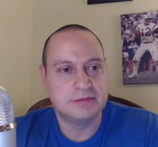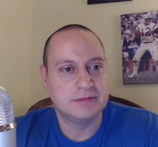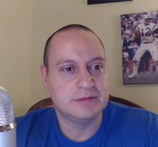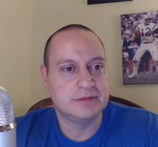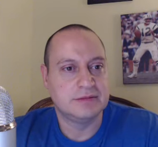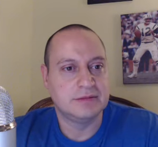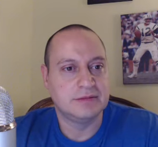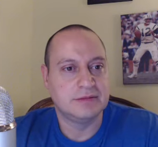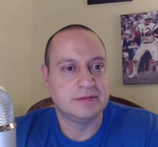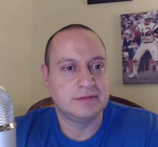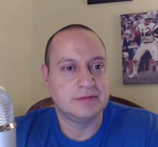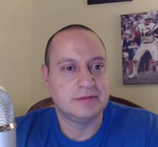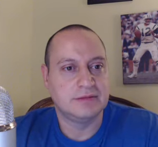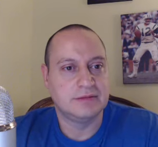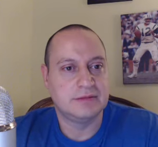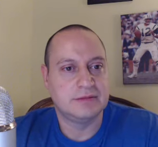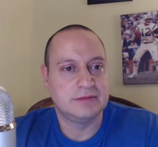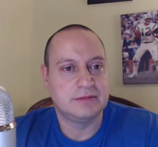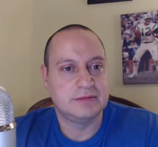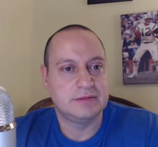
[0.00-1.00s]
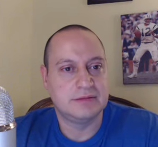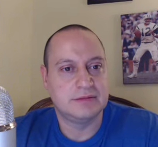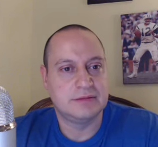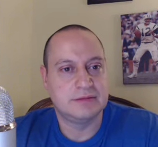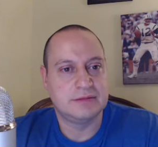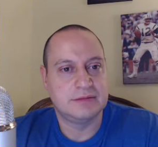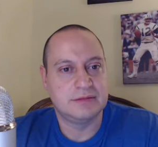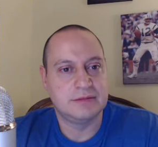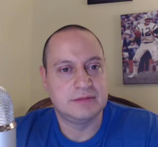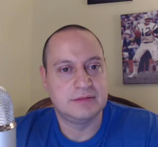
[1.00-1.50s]

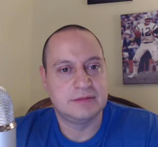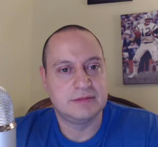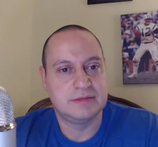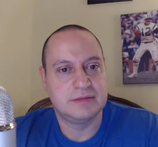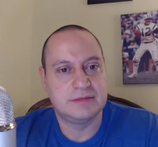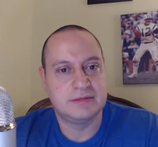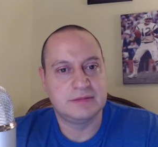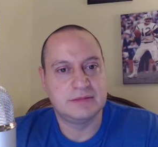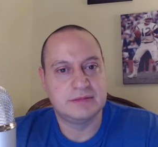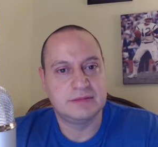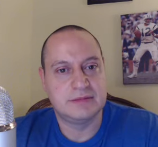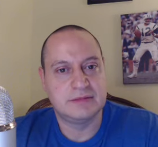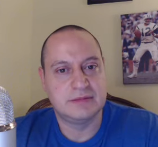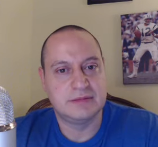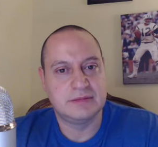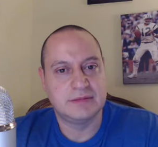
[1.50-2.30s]
Nothing is said.